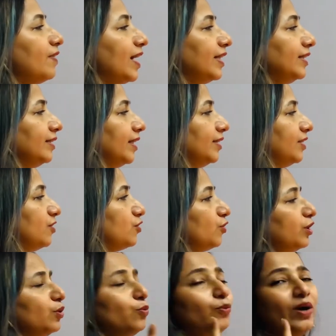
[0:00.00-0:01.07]
find that there is
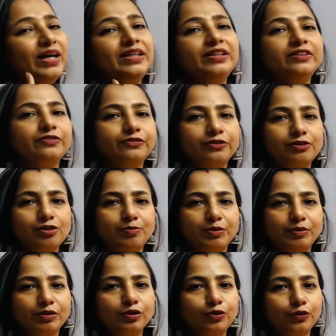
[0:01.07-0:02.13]
only one difference
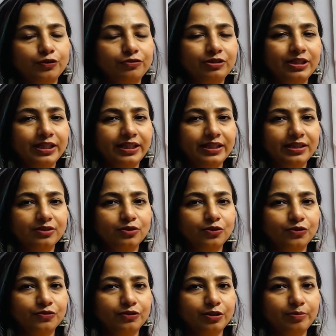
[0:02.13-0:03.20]
between chlorophyll A and
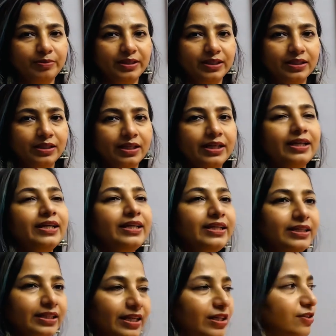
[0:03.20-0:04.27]
chlorophyll B. In
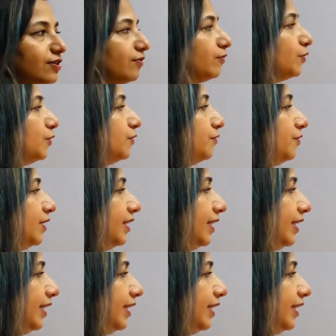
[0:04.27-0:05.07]
case of chlorophyll